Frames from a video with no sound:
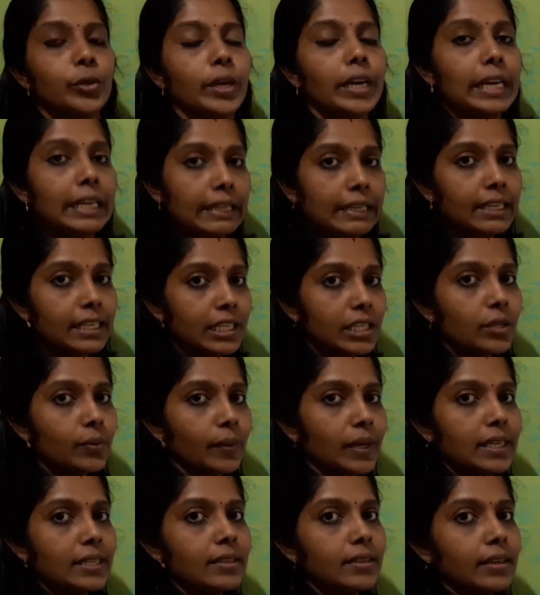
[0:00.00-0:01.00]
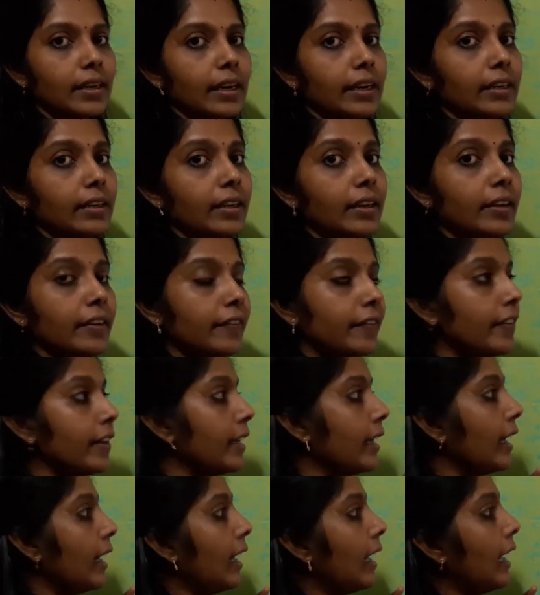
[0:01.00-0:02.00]
in this question, we
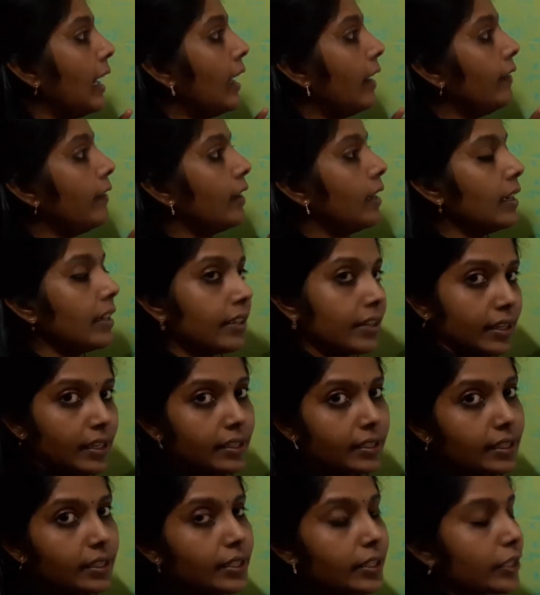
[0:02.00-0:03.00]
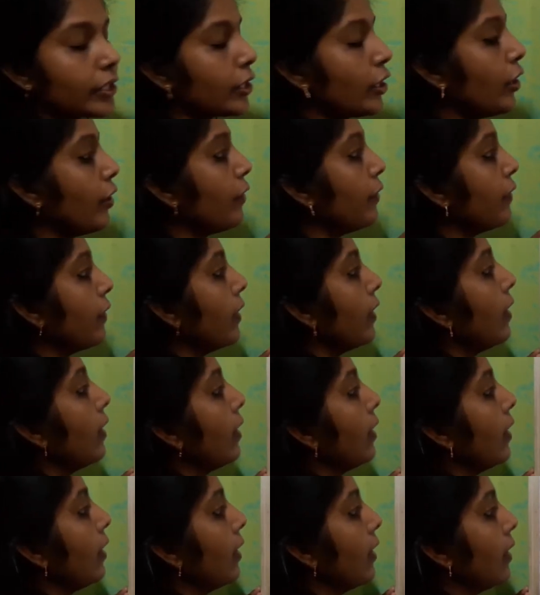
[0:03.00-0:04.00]
have a resistor
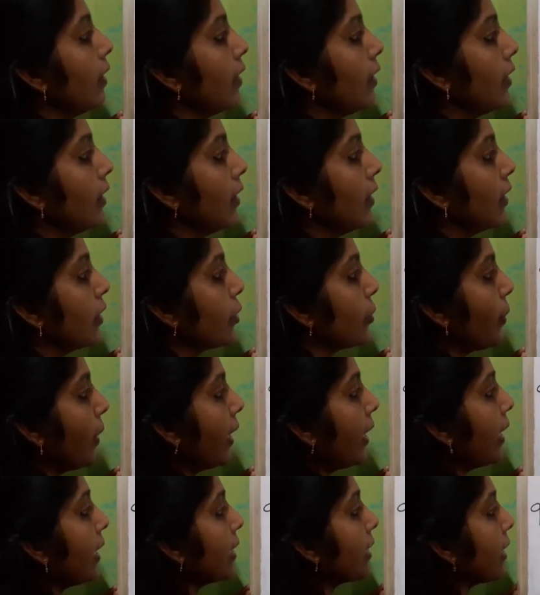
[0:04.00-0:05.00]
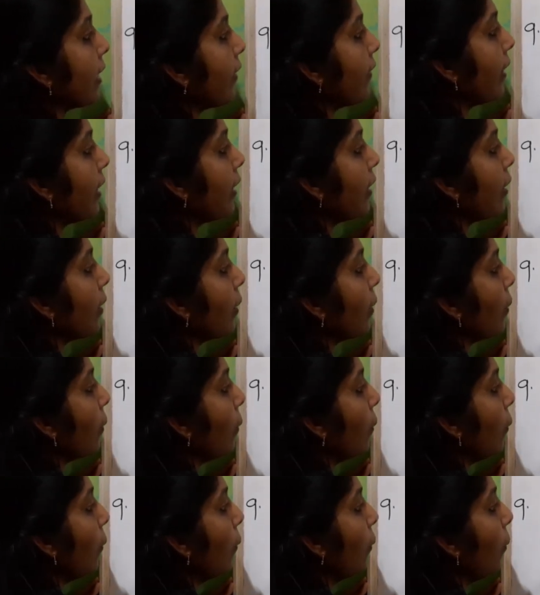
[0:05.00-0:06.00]
of 27
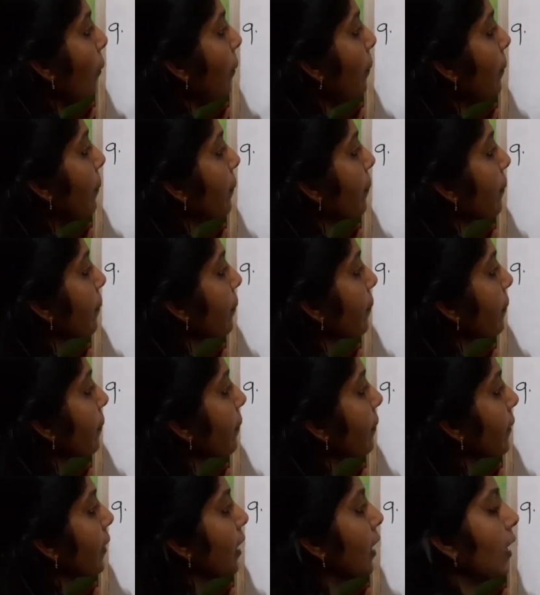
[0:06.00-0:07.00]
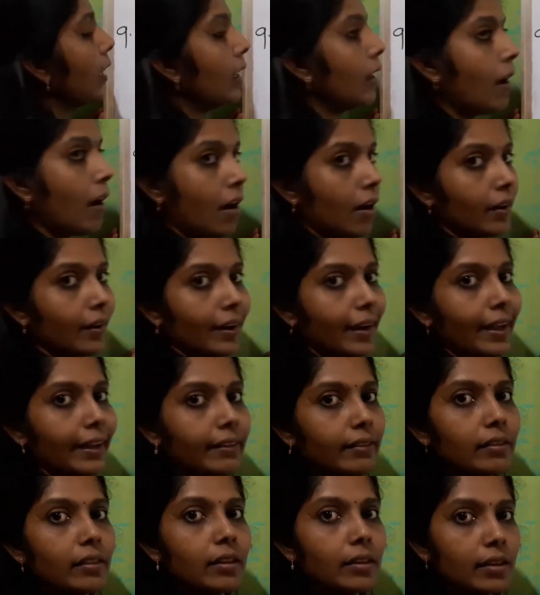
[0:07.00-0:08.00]
ohm. A long
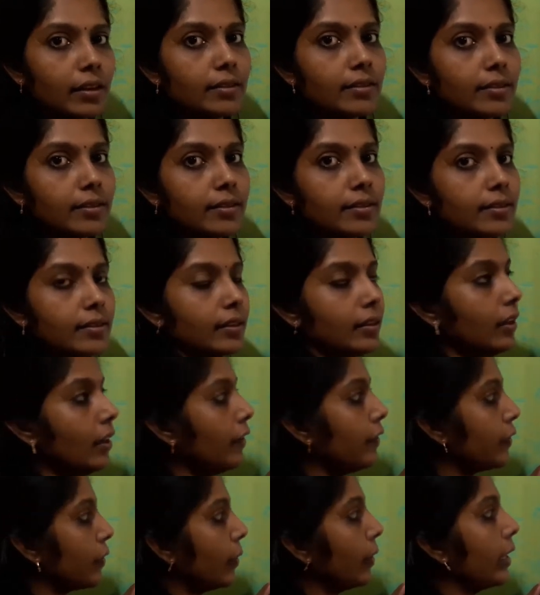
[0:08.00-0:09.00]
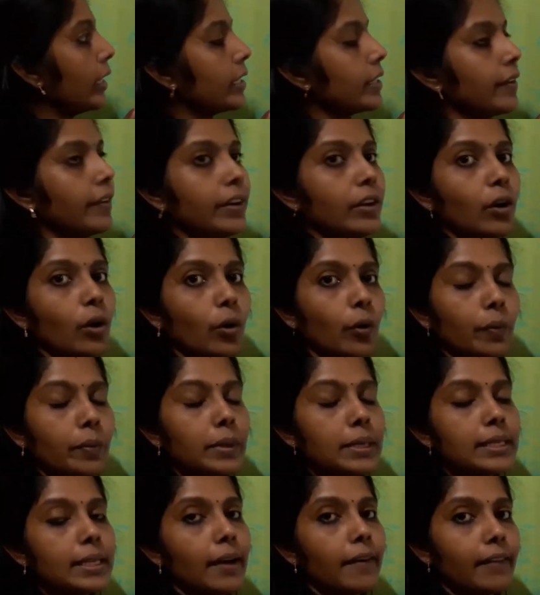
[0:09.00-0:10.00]
length resistor of 27 ohm
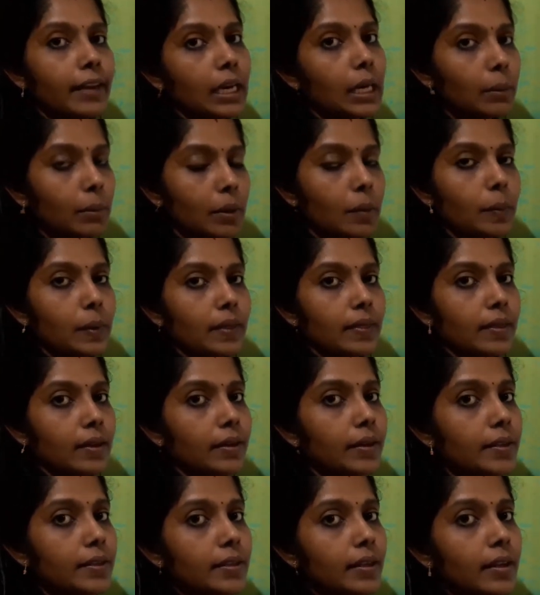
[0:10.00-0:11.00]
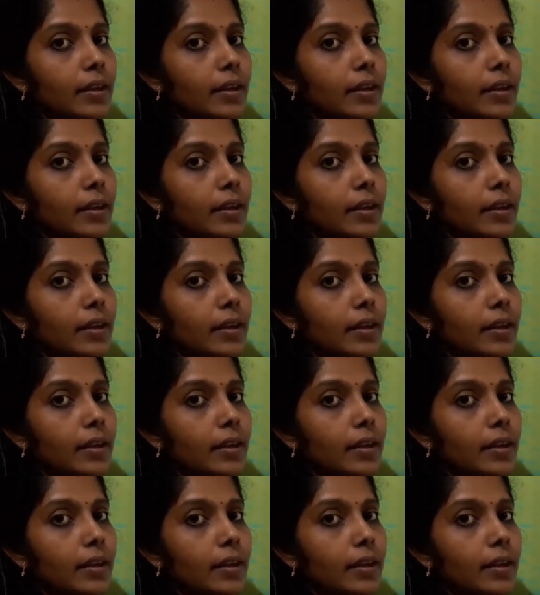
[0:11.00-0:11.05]
is available with us.